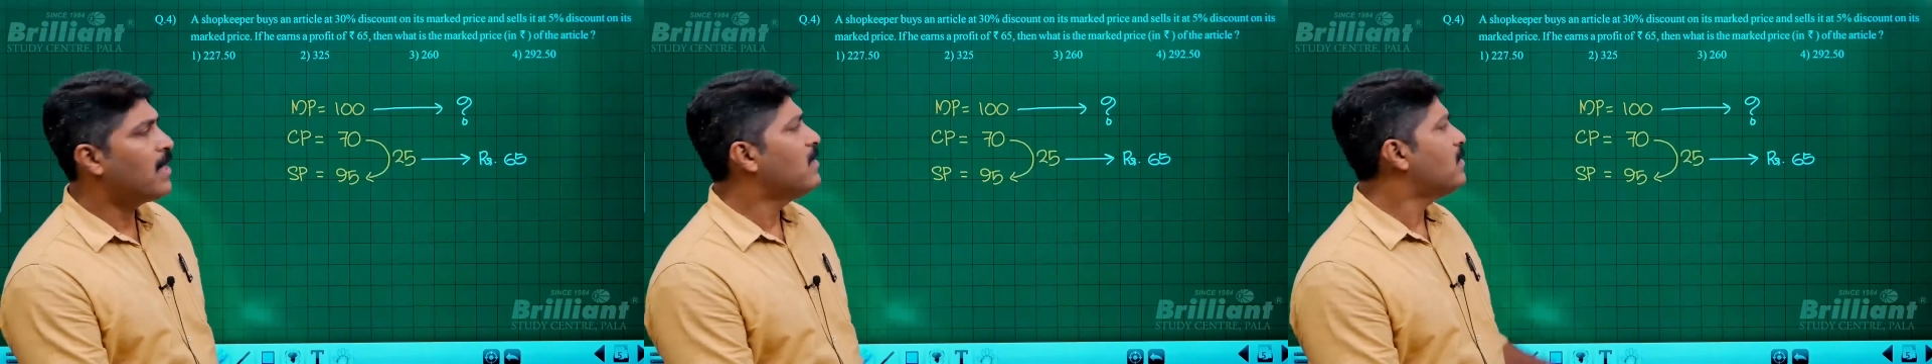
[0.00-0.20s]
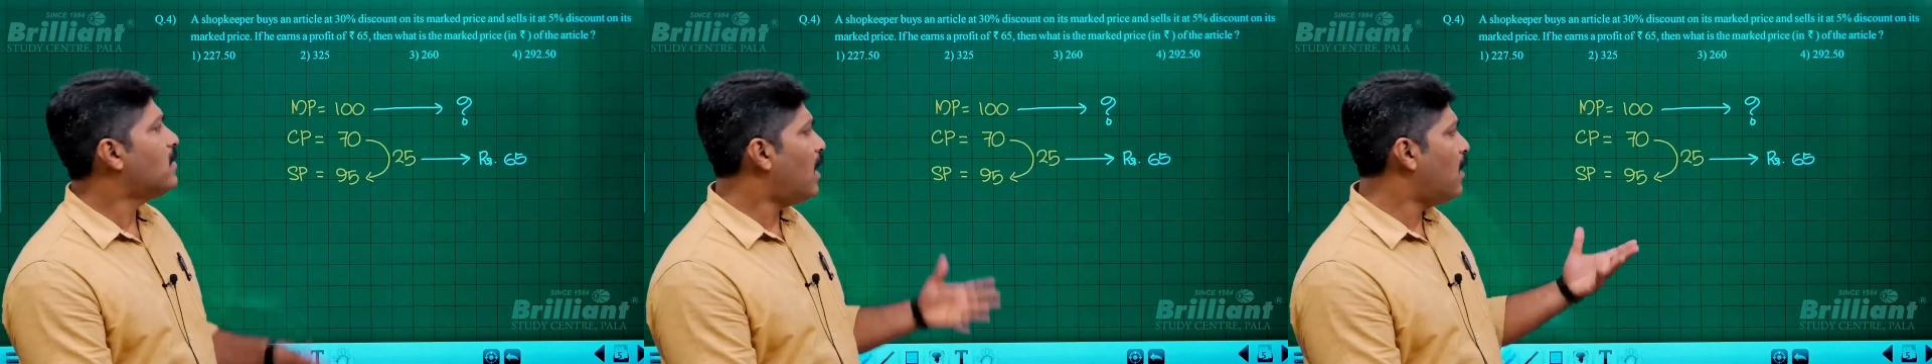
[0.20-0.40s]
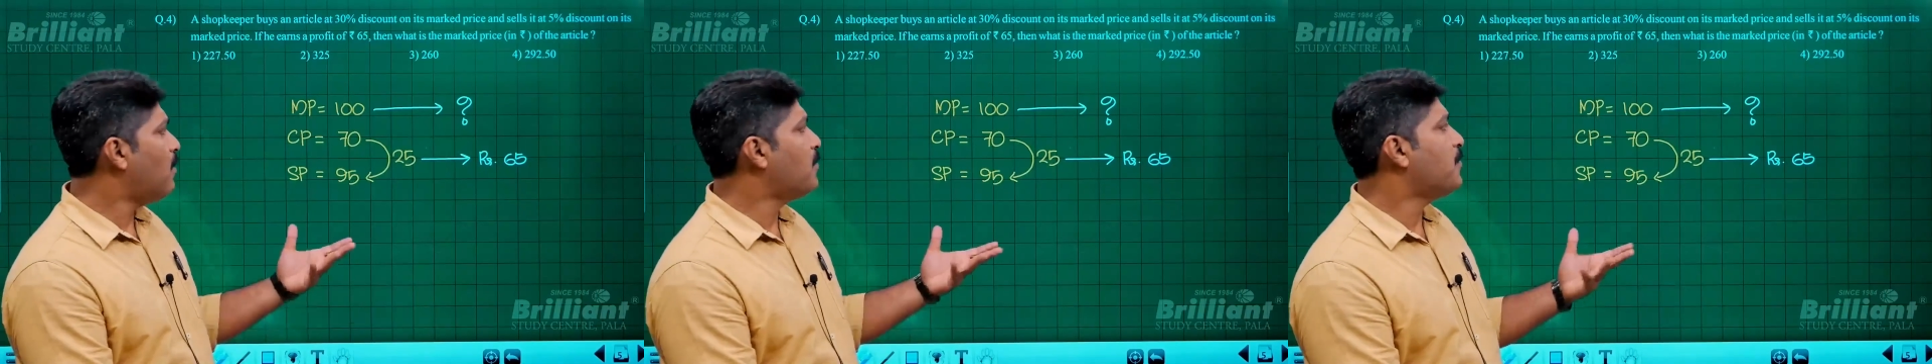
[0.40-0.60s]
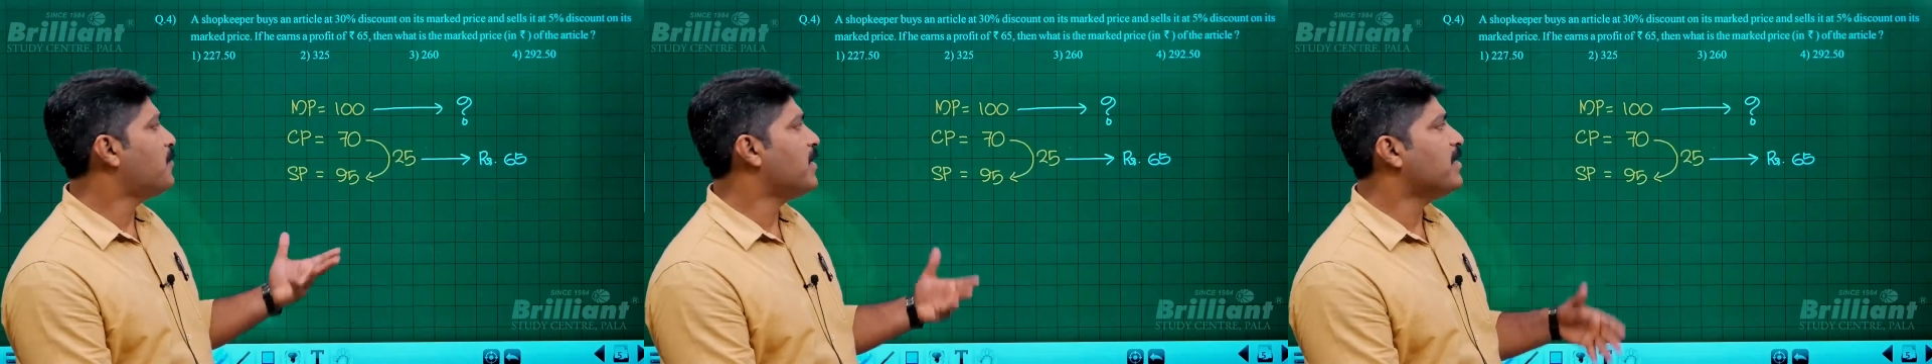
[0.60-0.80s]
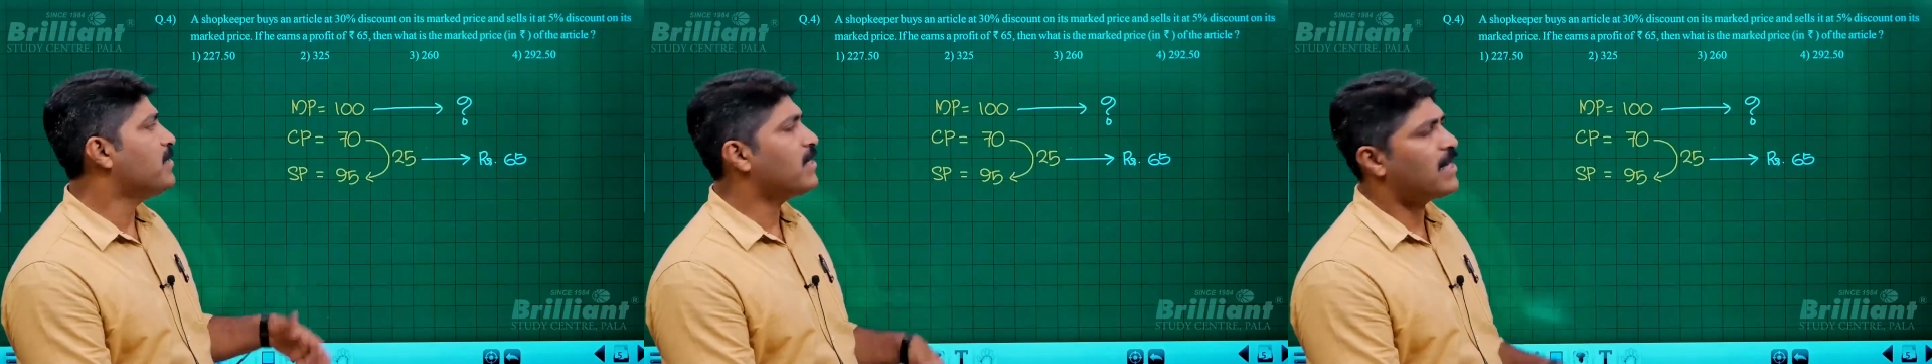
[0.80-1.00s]
So how to
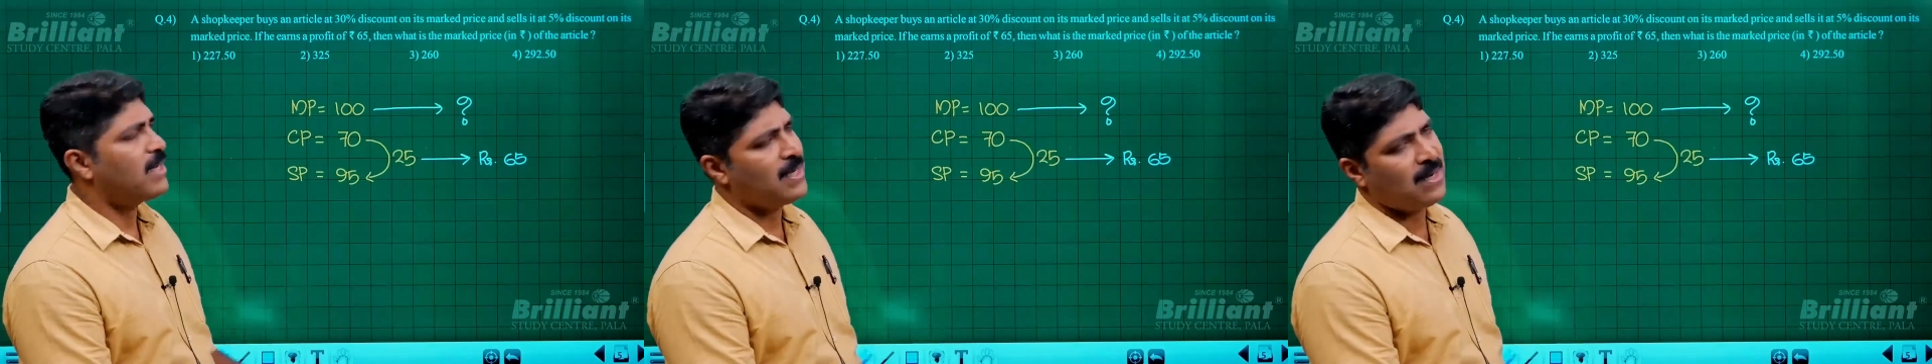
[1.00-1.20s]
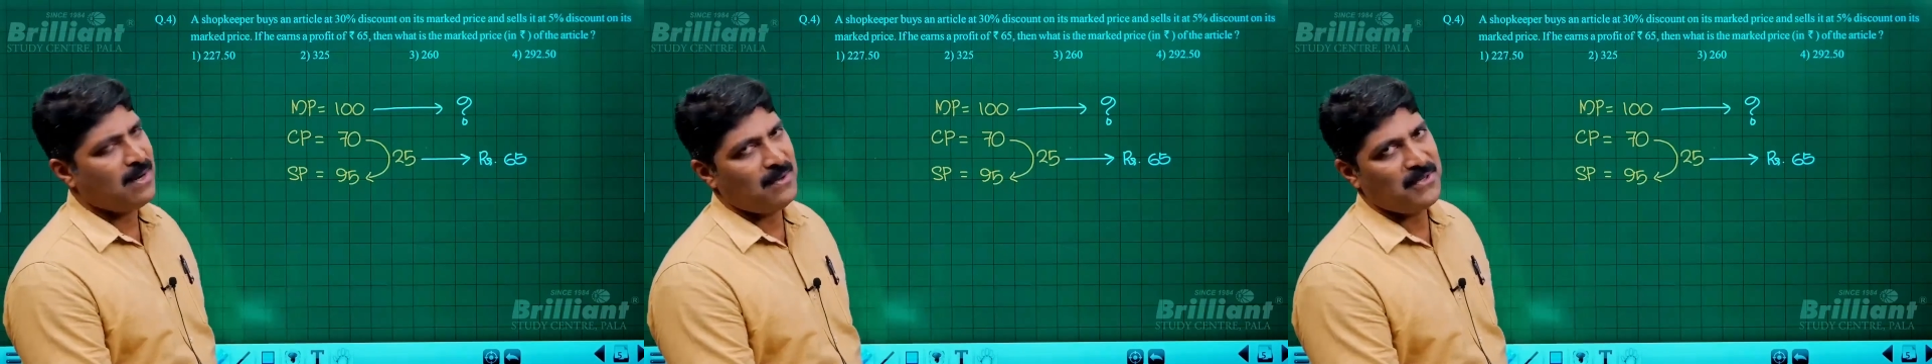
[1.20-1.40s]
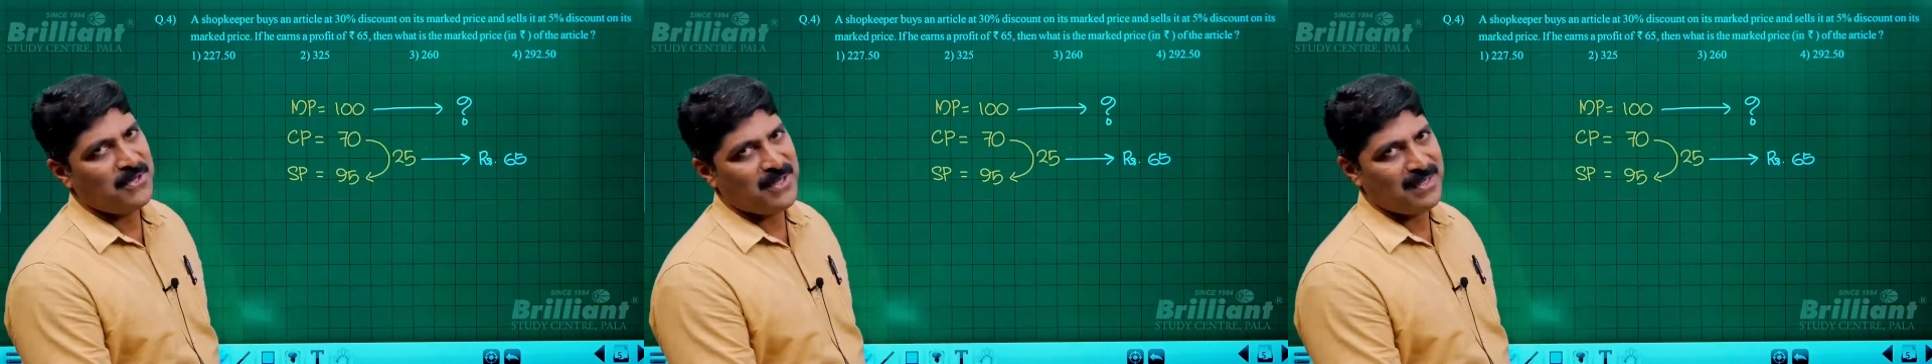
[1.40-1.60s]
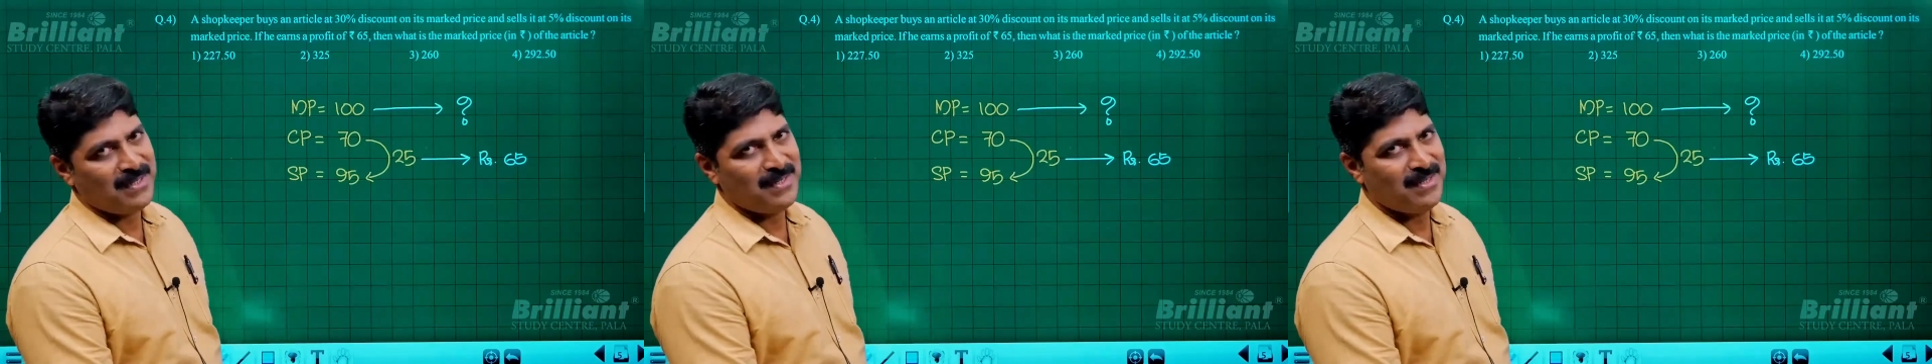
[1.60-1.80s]
reach the conclusion?